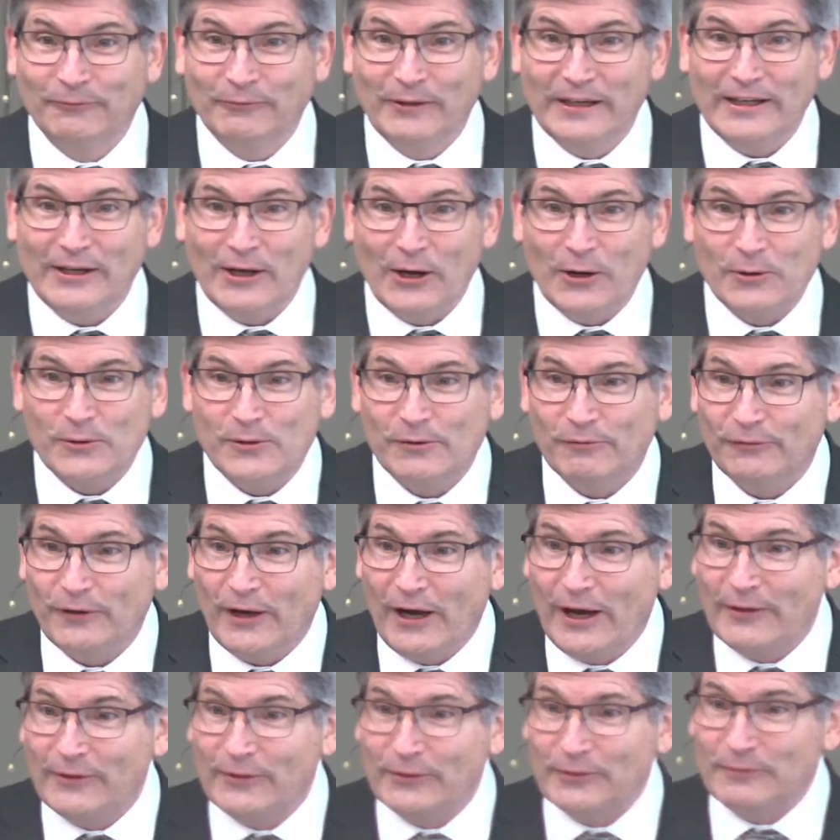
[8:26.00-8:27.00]
we know a
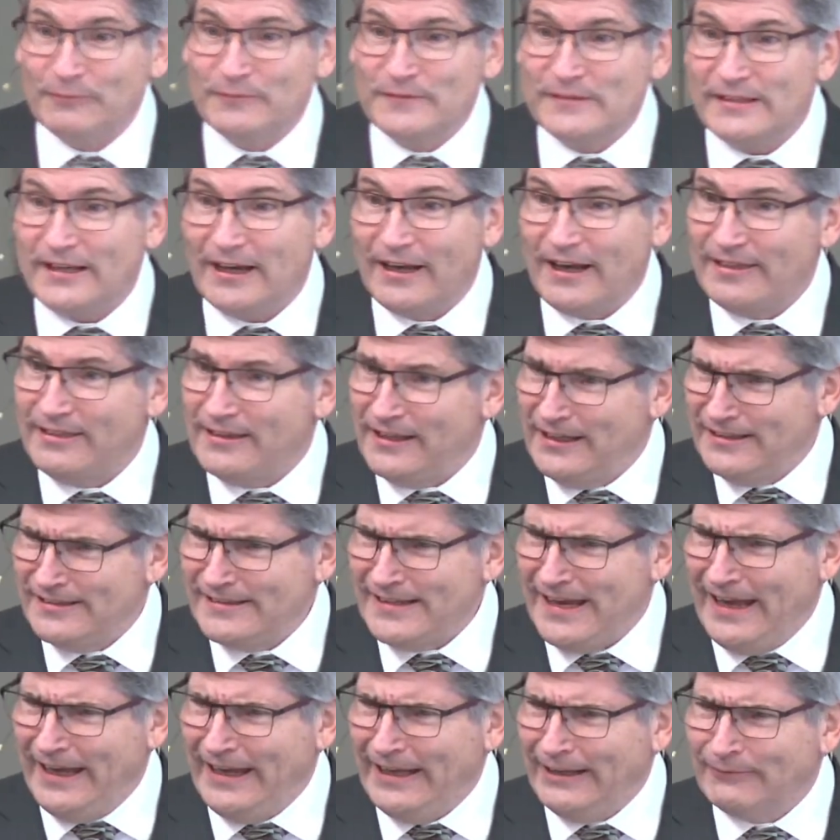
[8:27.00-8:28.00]
father of, ten, I think
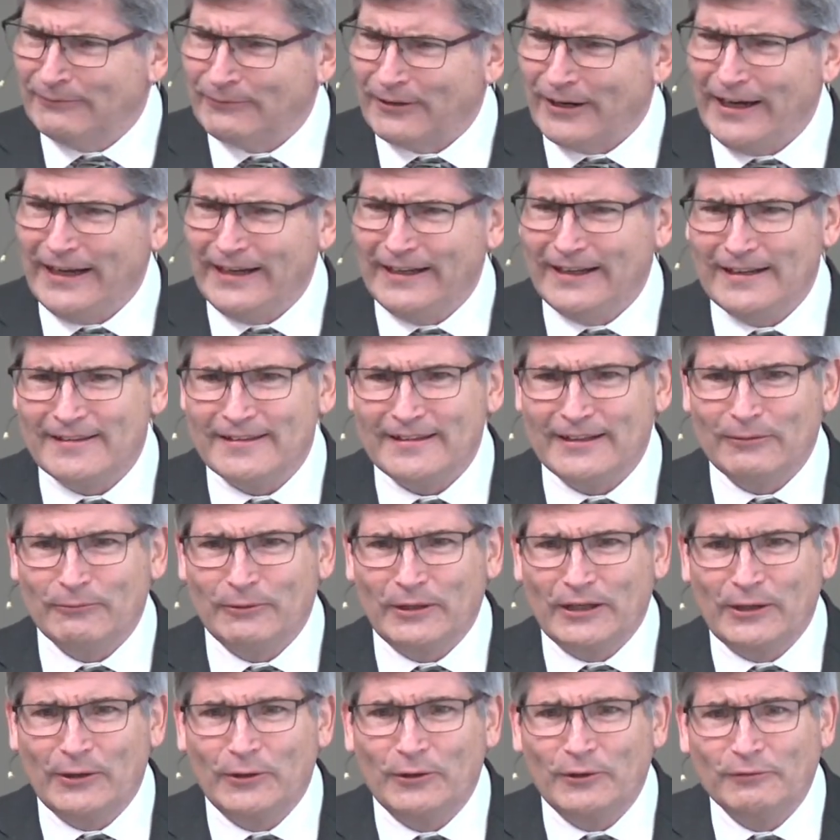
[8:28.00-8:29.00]
10, right? I think
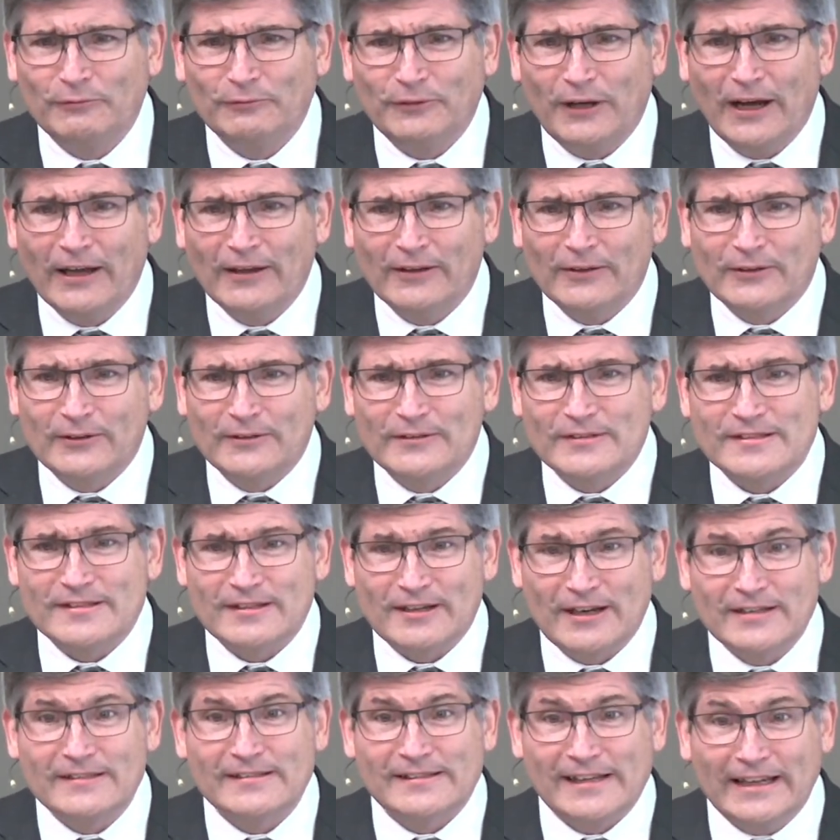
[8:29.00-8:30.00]
we know a father that's
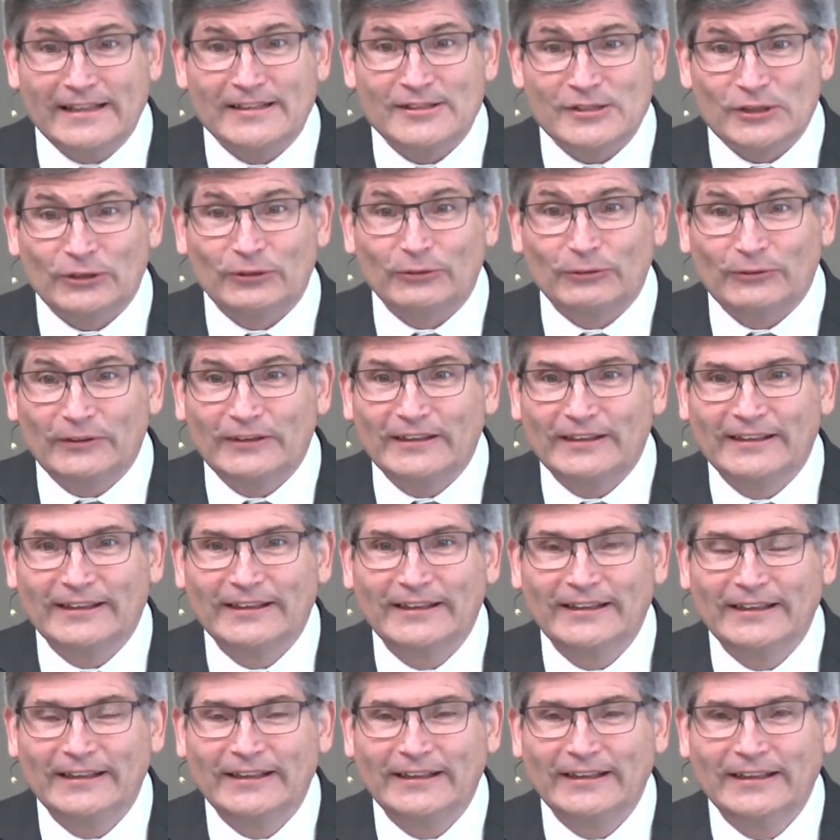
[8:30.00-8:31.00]
got 10 children.
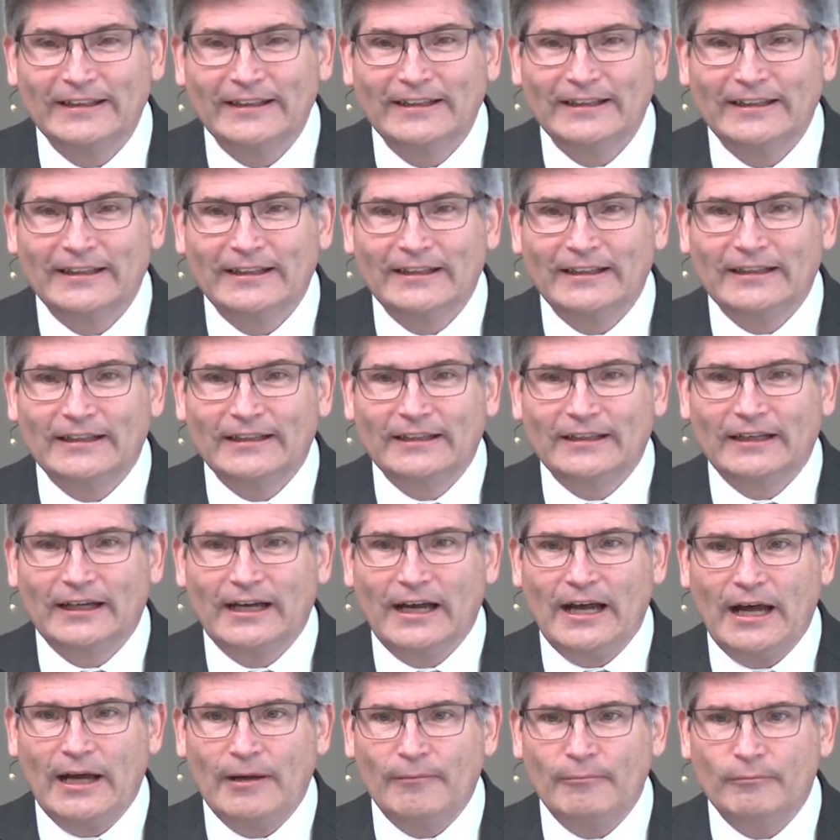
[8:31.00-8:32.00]

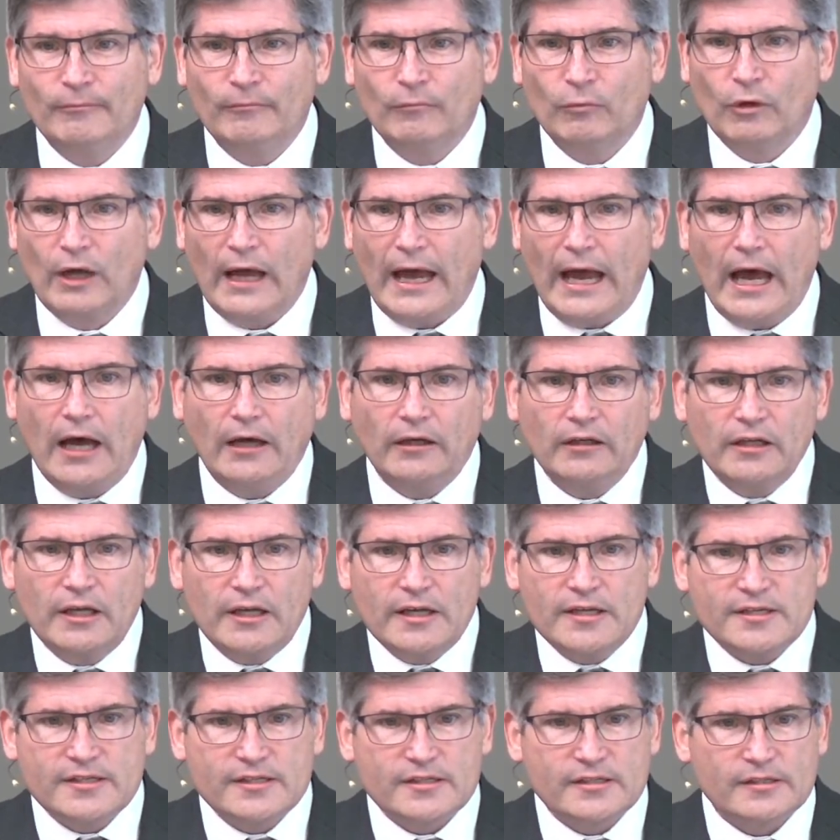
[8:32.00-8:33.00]
Um, how,
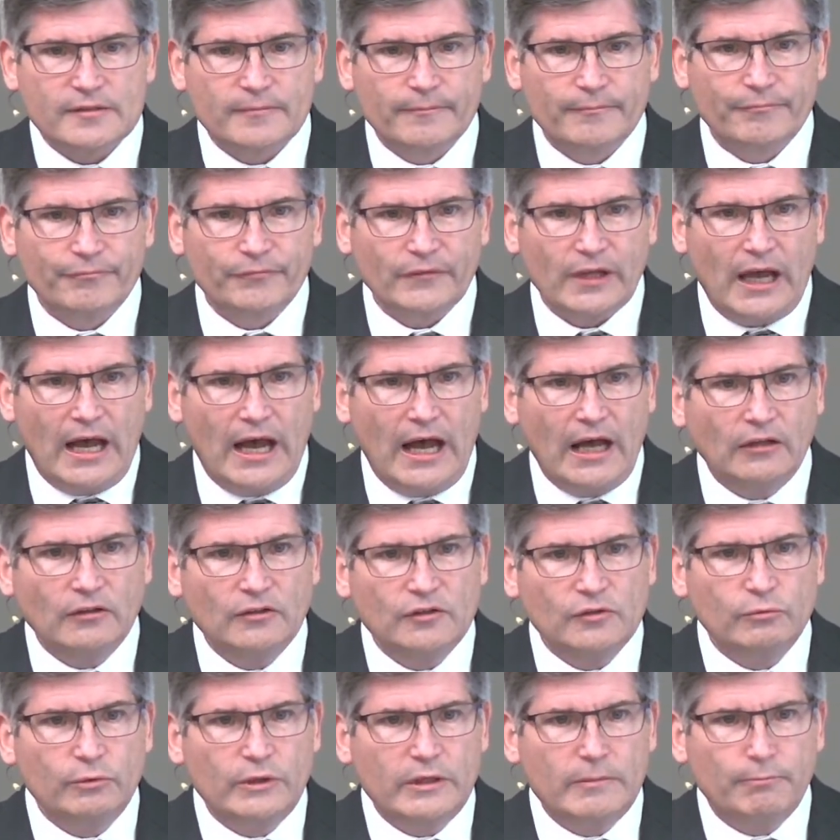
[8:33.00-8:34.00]
does, how
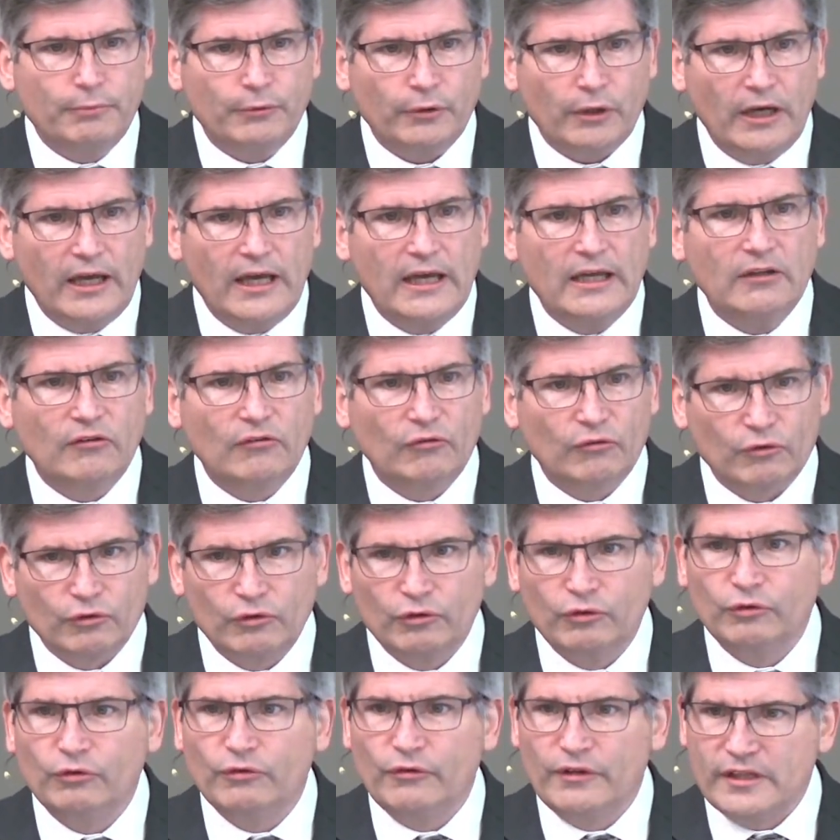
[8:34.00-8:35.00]
do we pray
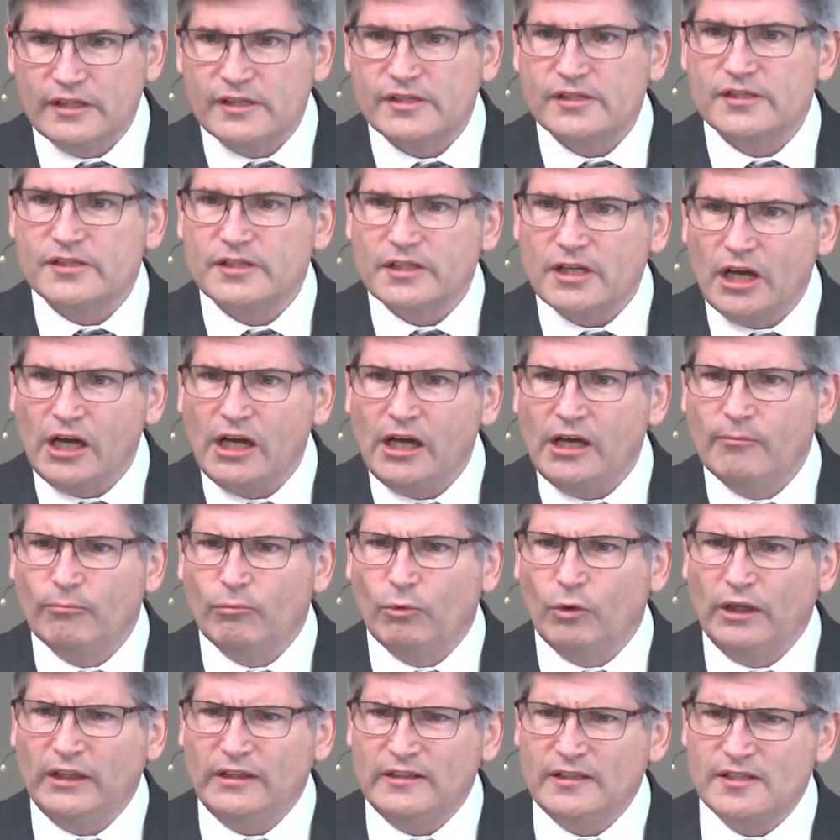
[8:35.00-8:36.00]
through this psalm?
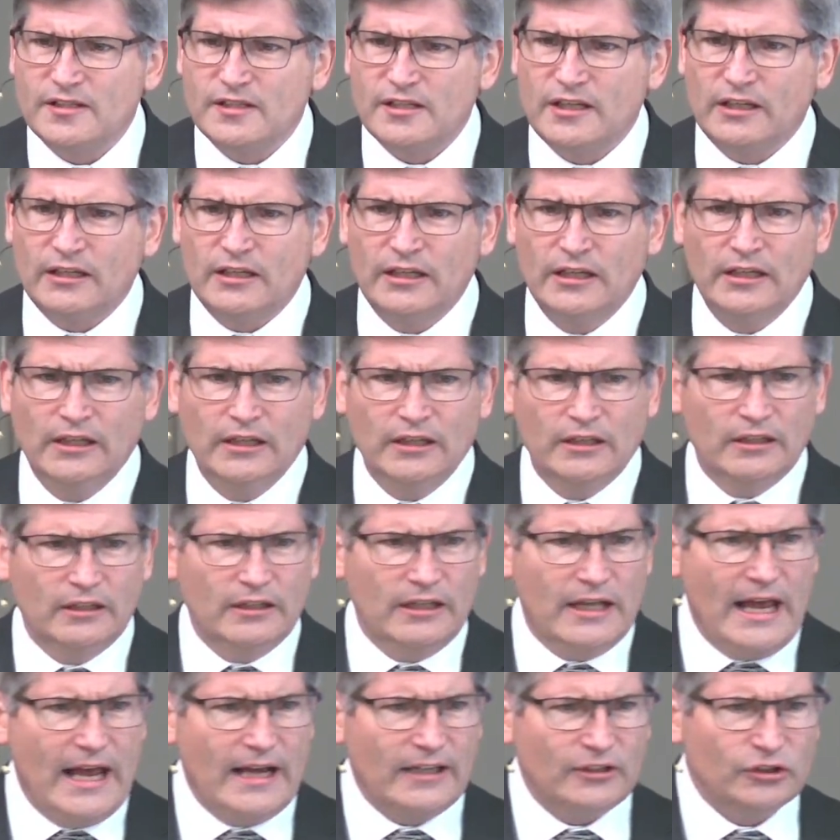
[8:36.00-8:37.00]
What does a
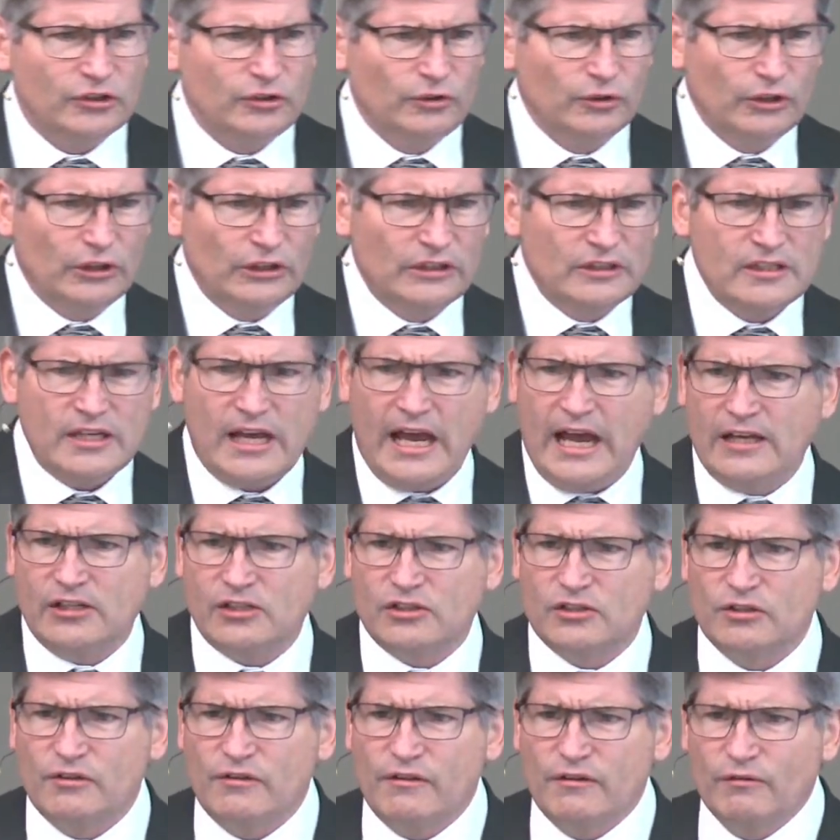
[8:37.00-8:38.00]
national
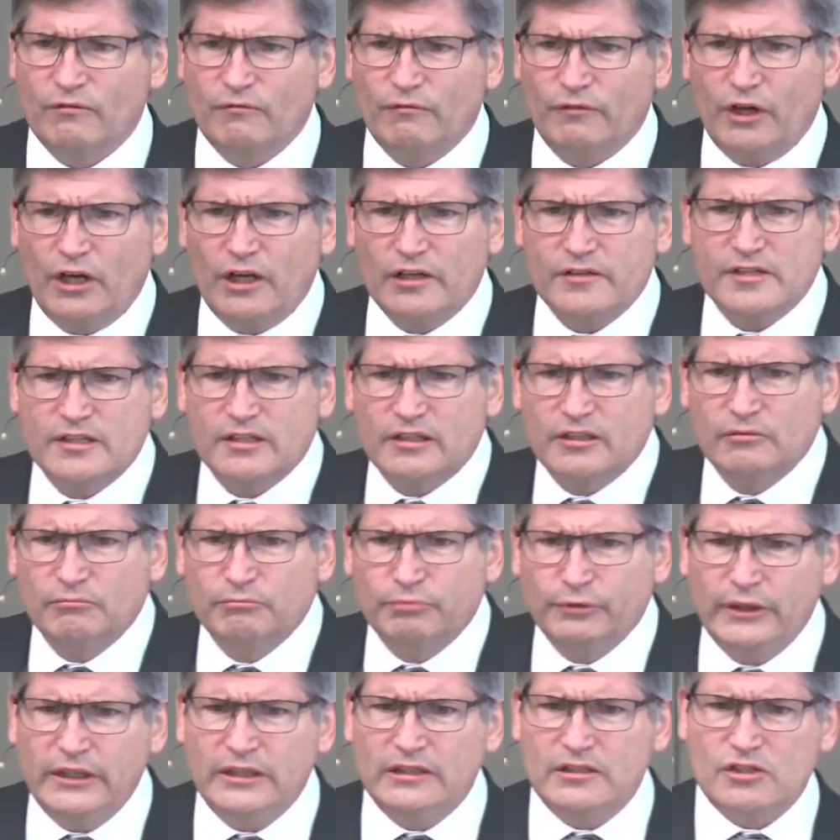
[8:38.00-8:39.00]
catastrophe that involves the
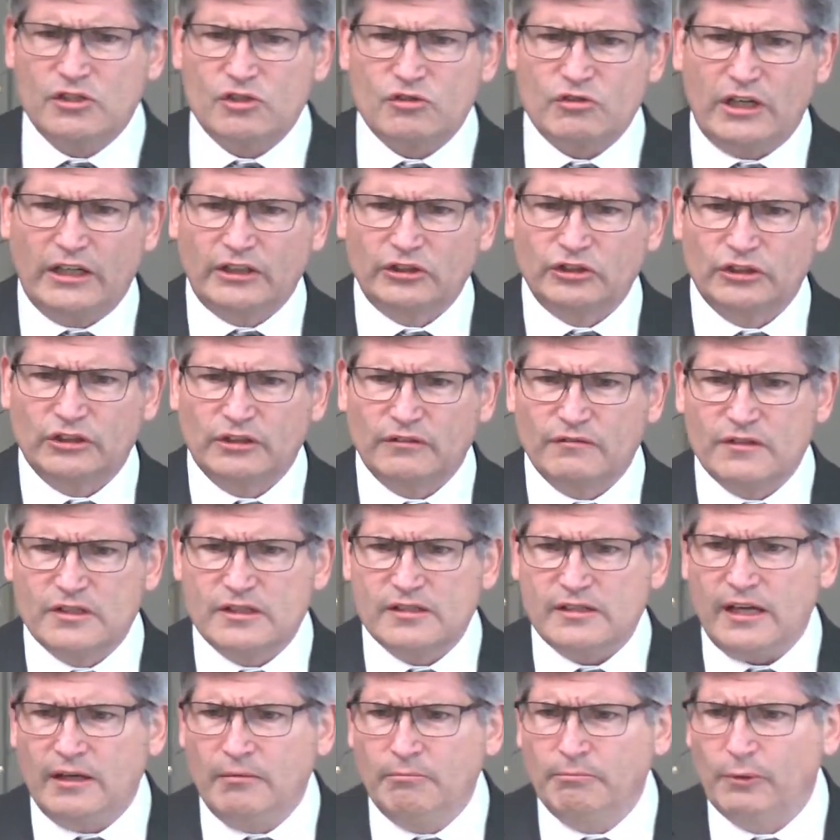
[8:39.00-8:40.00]
complete destruction of the
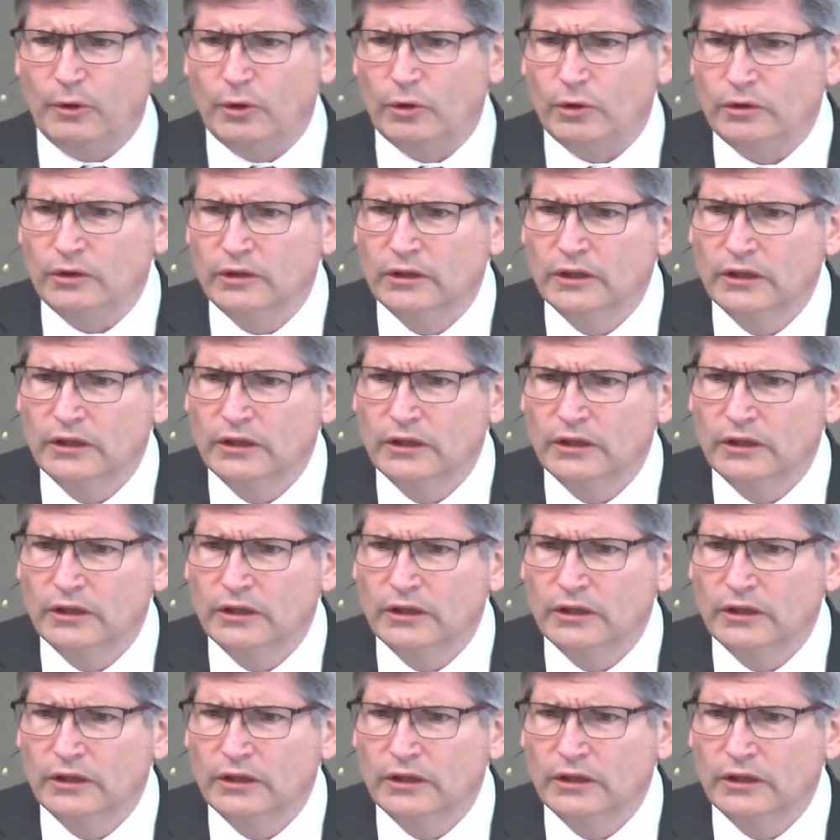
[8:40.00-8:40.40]
temple?